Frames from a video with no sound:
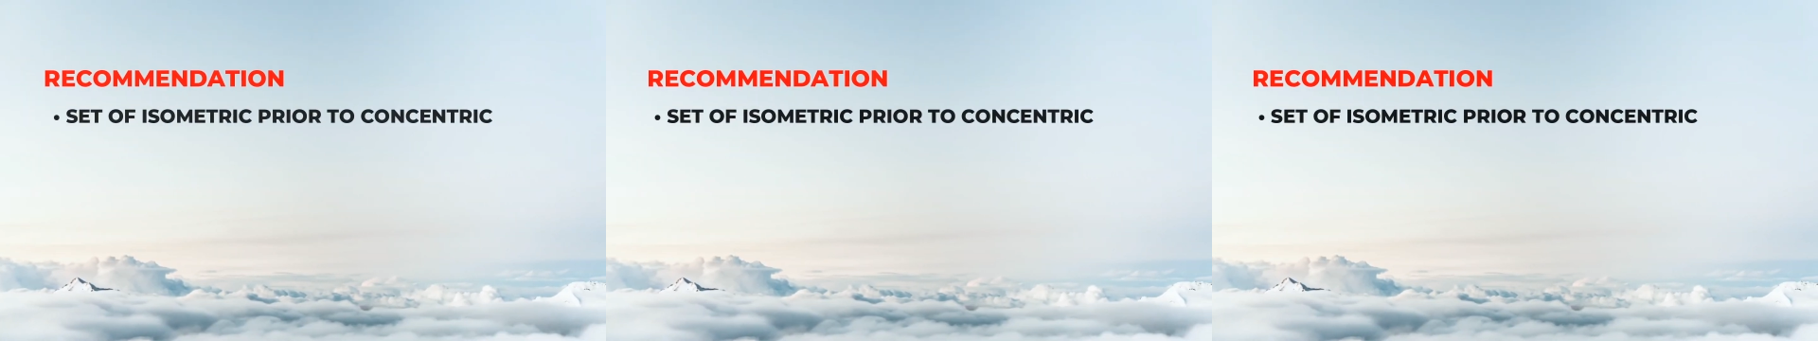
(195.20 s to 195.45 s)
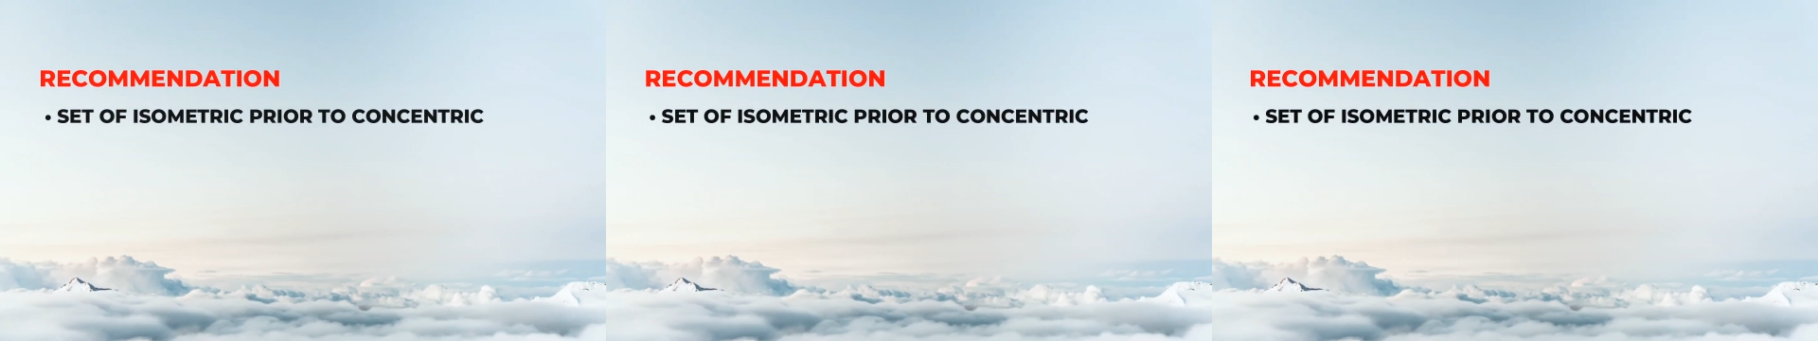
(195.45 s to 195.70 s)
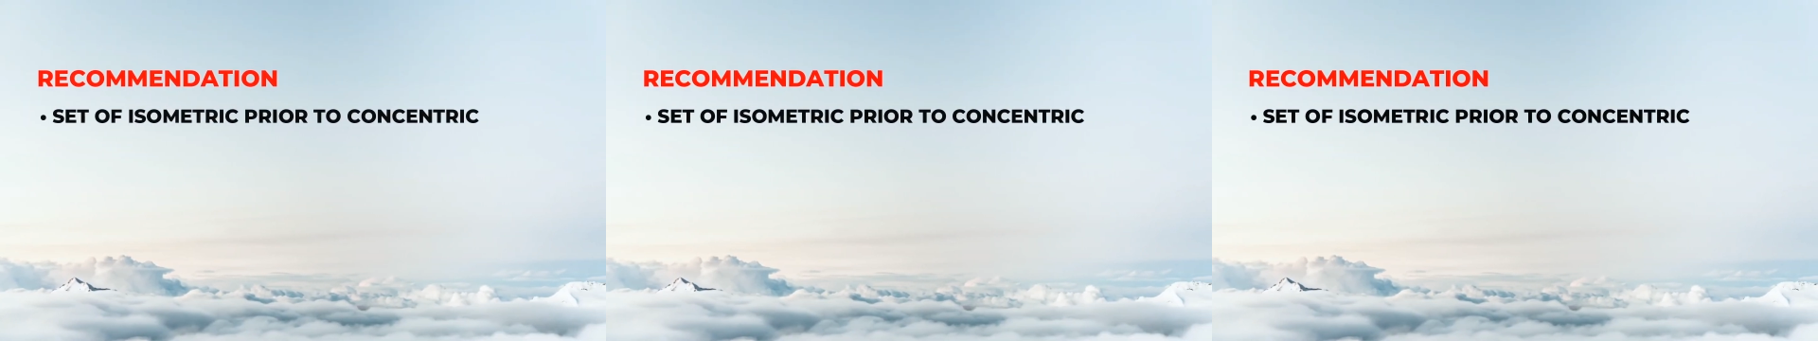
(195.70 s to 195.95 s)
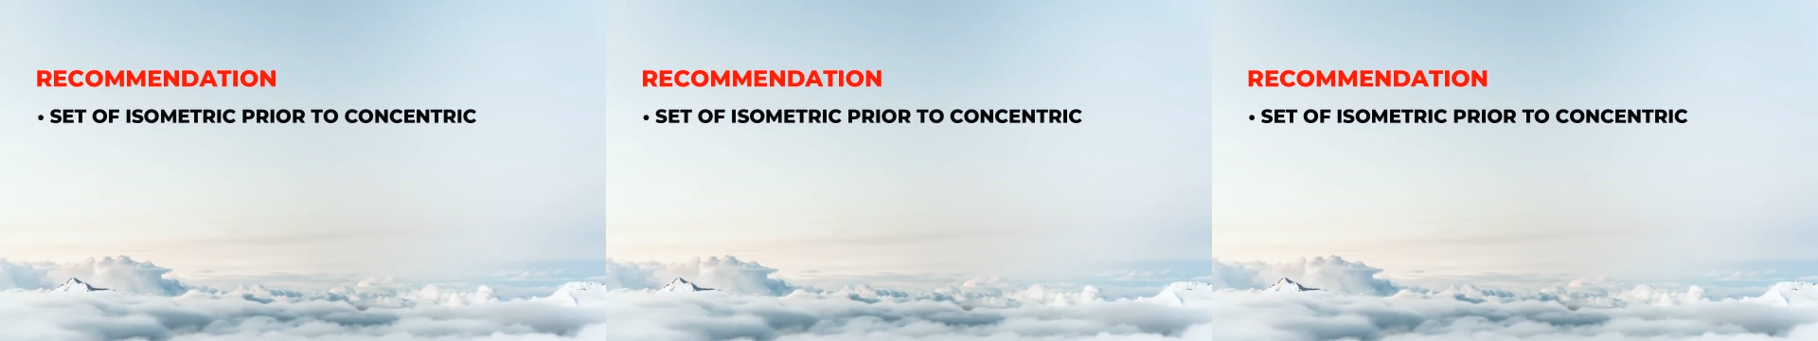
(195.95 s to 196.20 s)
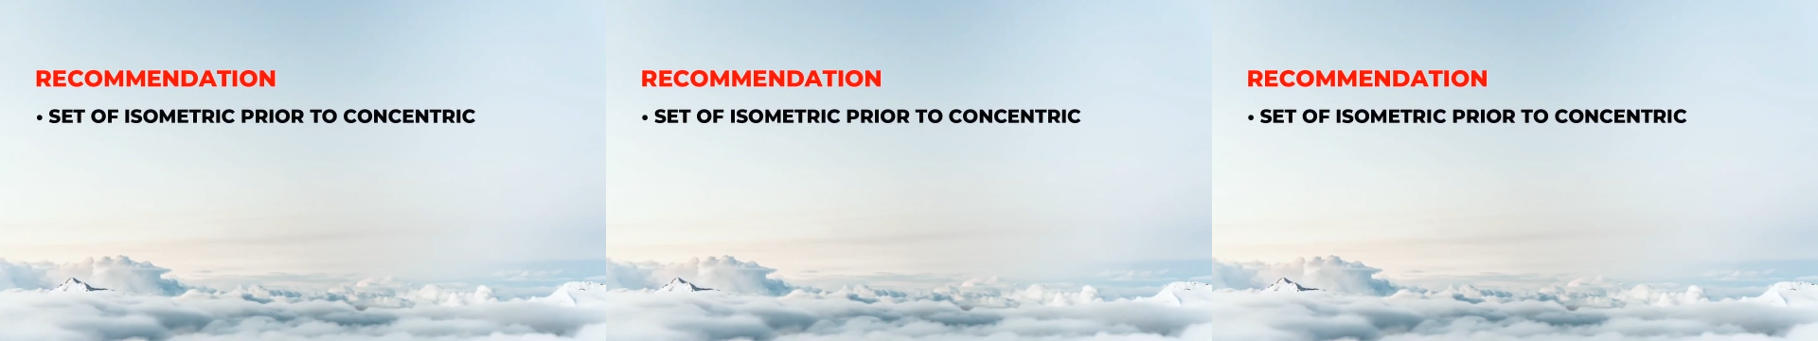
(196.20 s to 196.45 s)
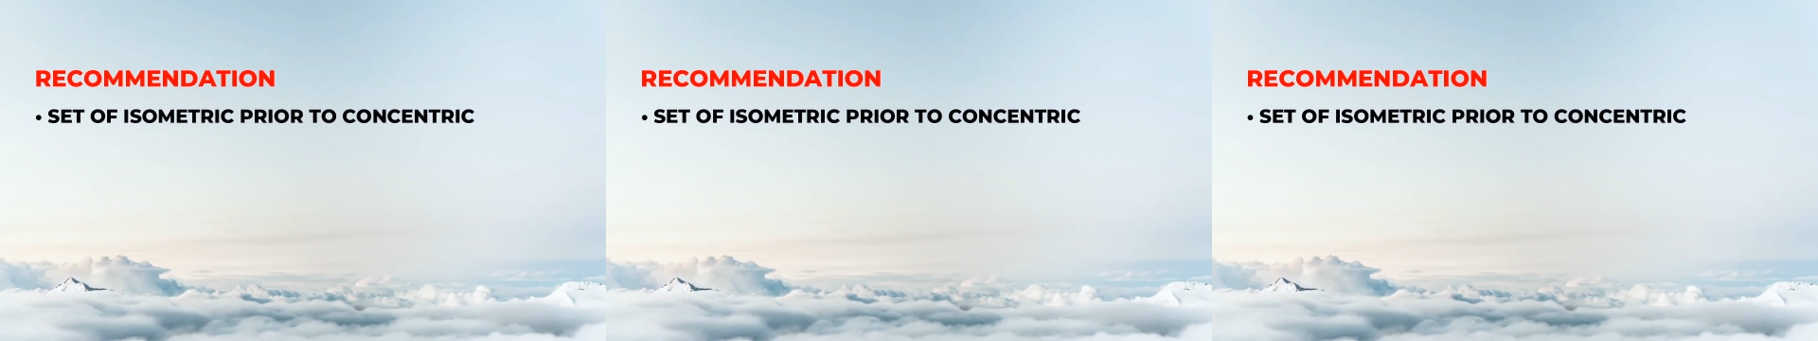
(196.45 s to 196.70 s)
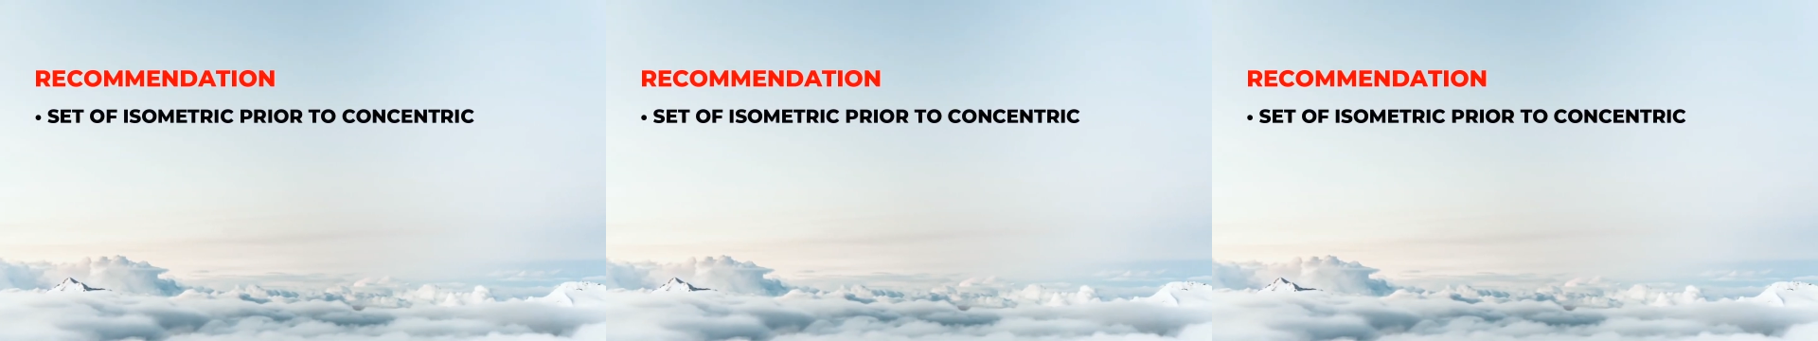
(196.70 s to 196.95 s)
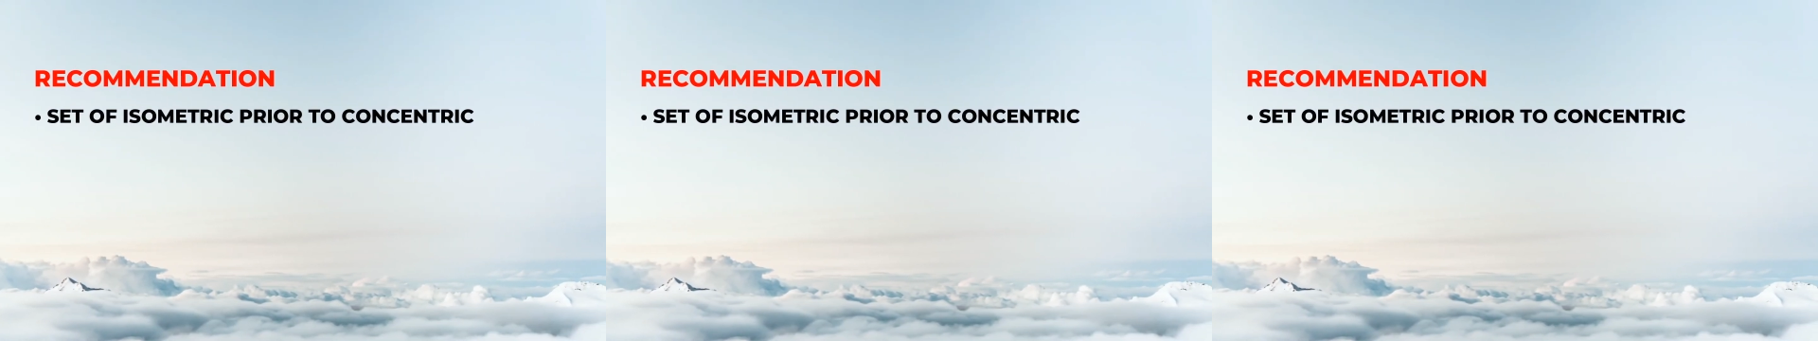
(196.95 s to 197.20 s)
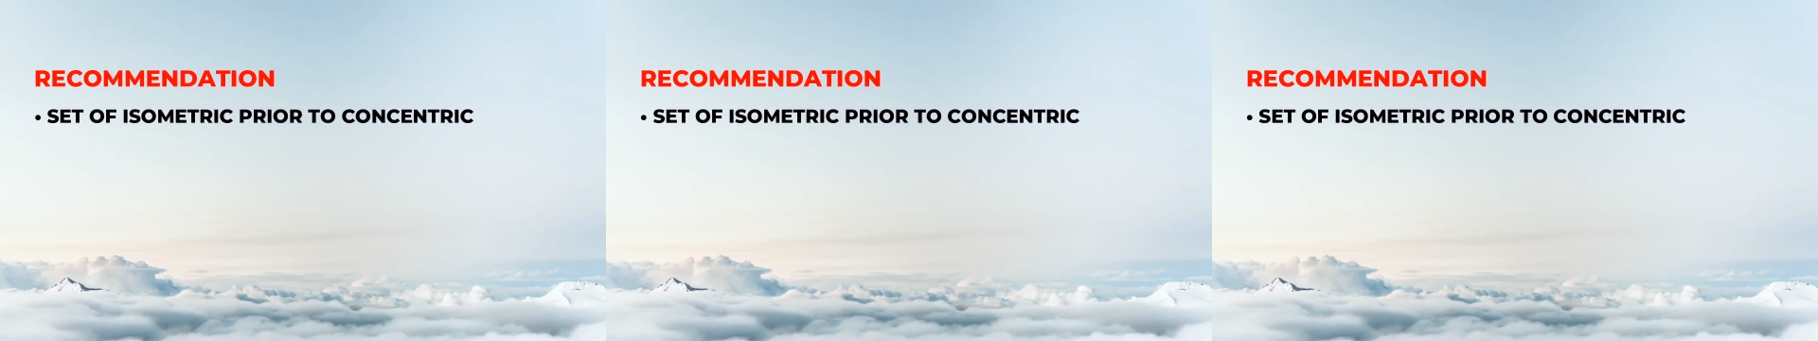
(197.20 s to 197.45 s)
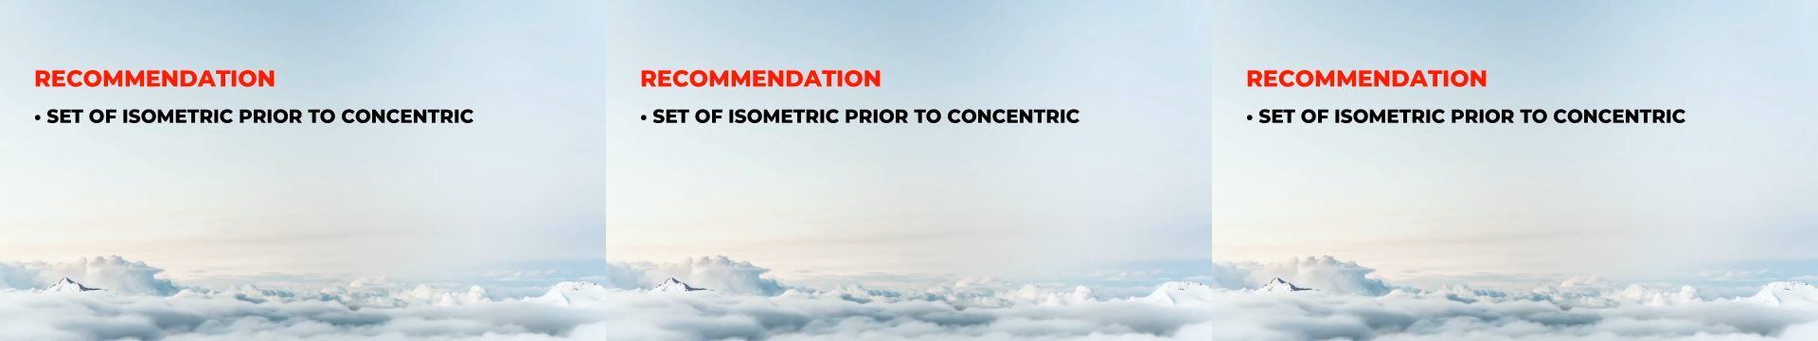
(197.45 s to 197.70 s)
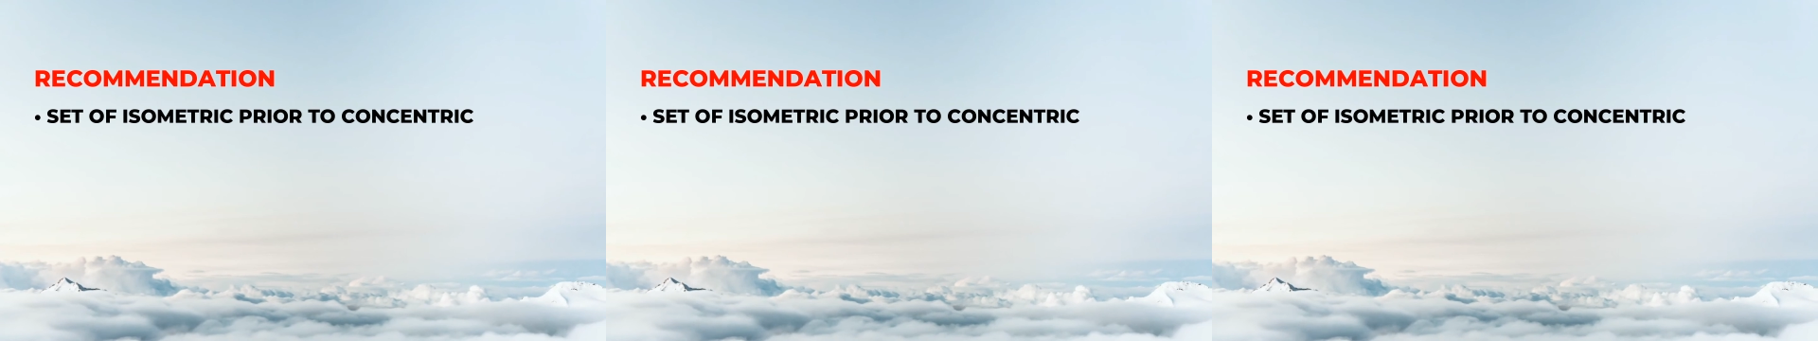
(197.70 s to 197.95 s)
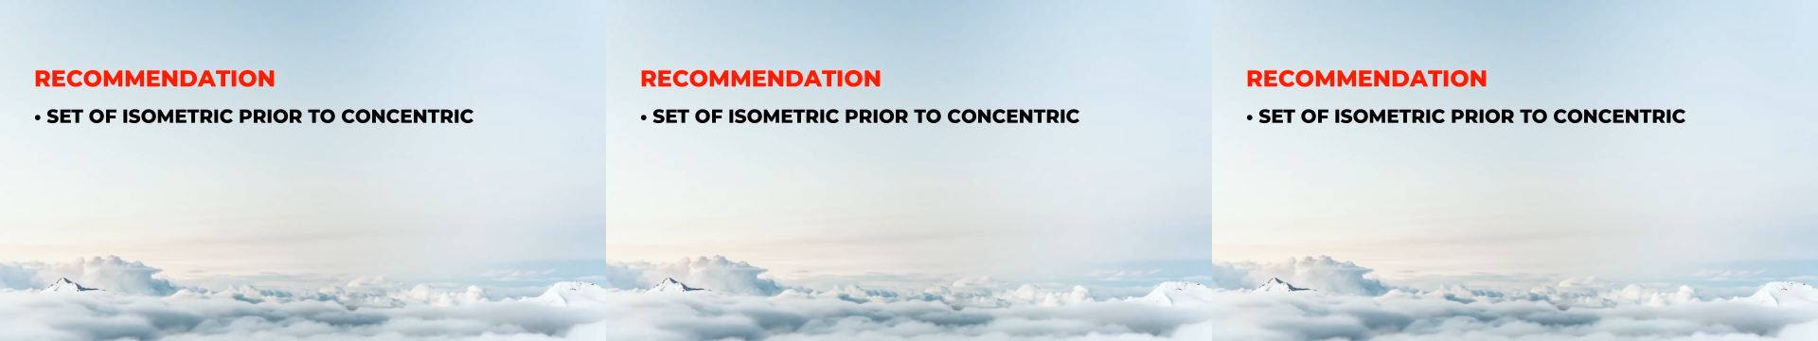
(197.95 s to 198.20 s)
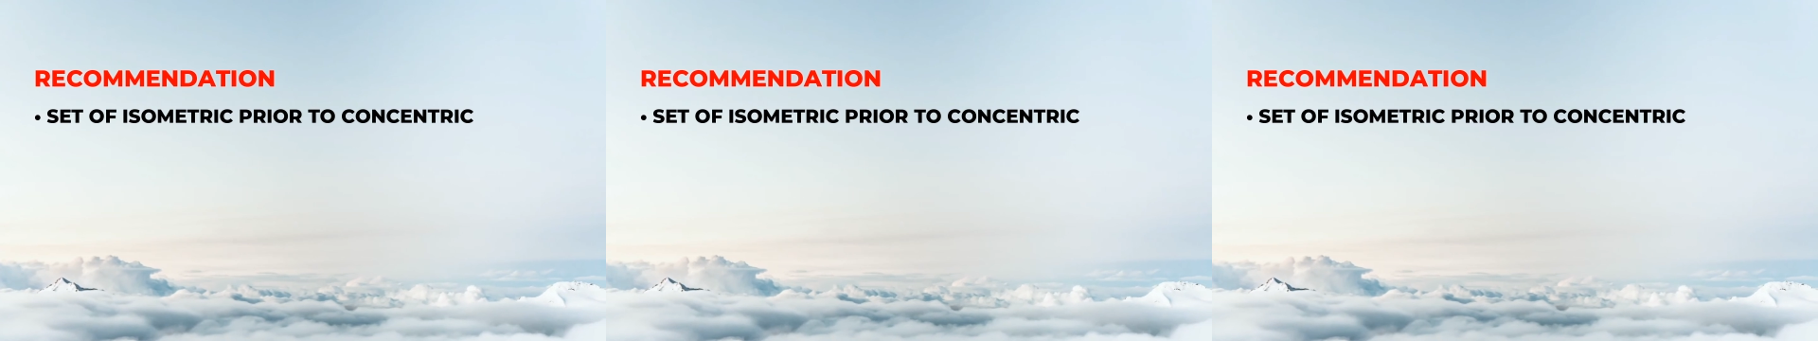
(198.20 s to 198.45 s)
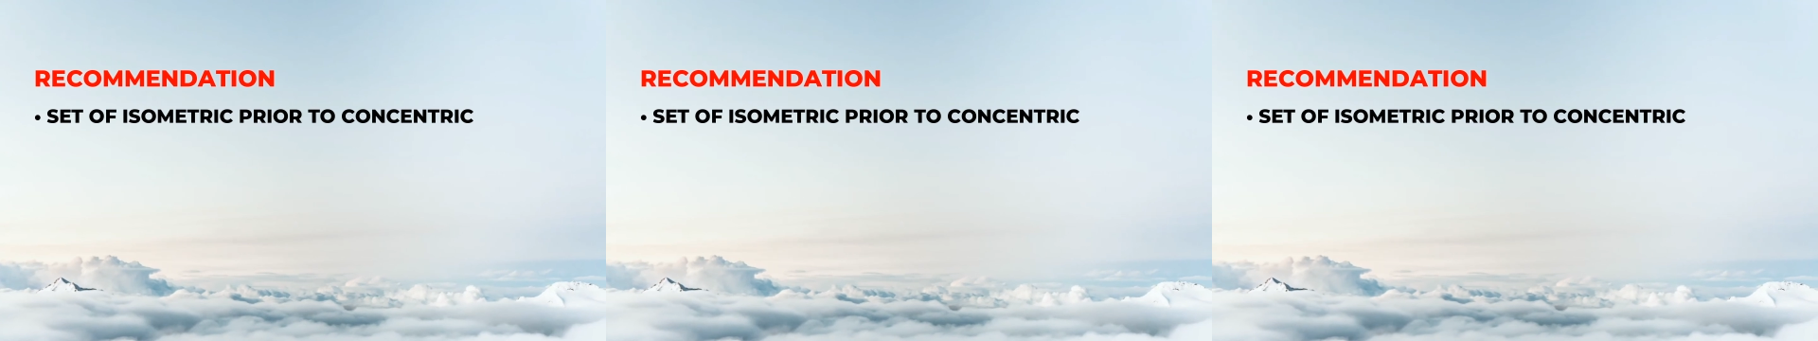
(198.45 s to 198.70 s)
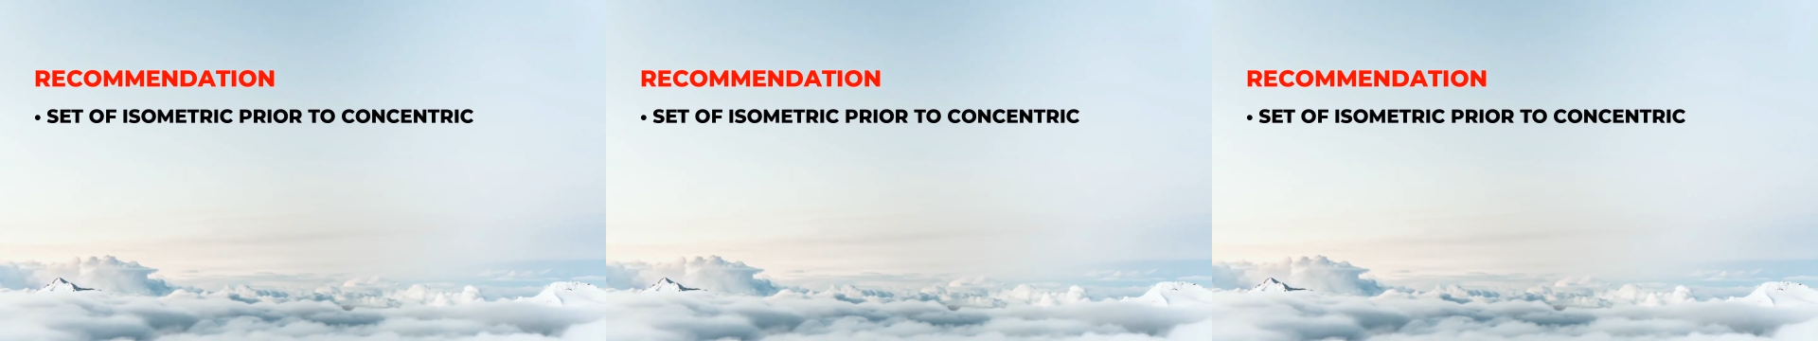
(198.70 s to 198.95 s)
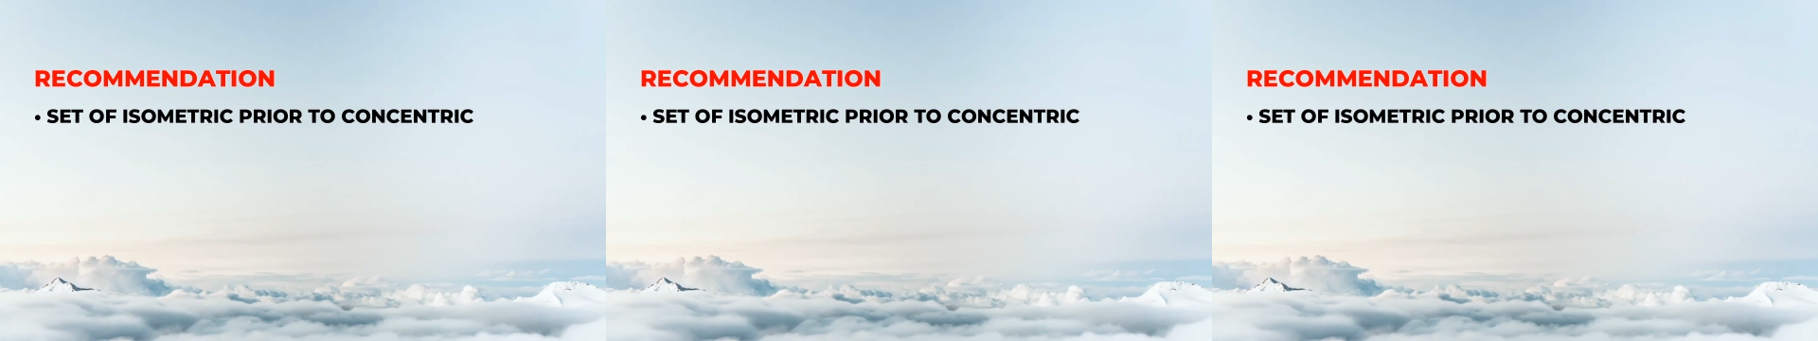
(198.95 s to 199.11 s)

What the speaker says: No face is visible, so there are no lips to read.